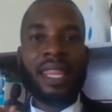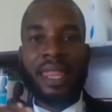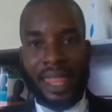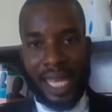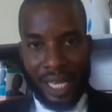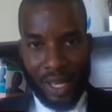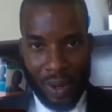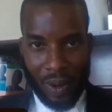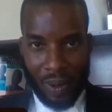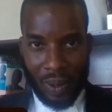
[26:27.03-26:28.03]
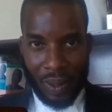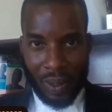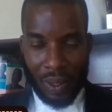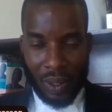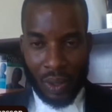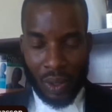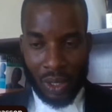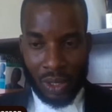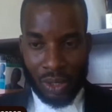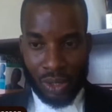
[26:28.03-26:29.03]
take your
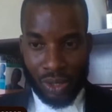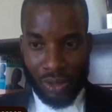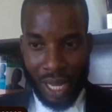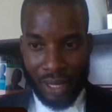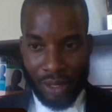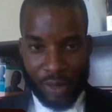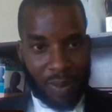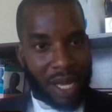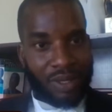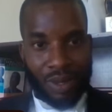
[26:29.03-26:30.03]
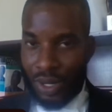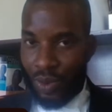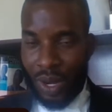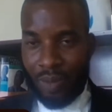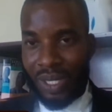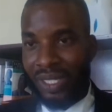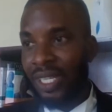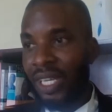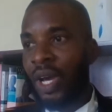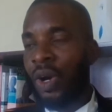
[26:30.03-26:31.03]
you and your spouse or only one person,
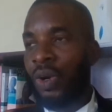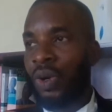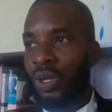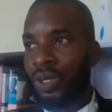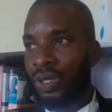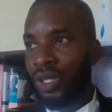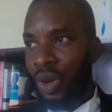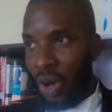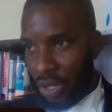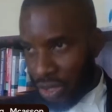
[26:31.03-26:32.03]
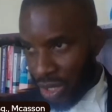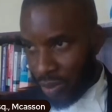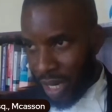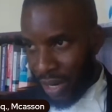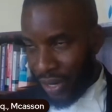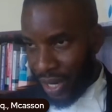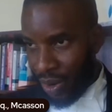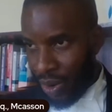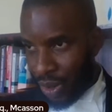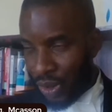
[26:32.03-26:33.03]
go to the customary
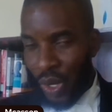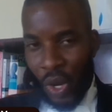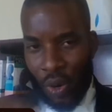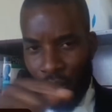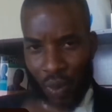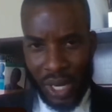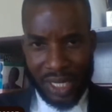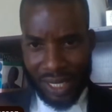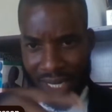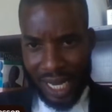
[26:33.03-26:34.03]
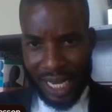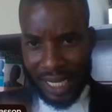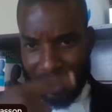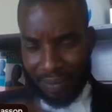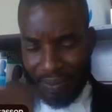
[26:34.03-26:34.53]
court within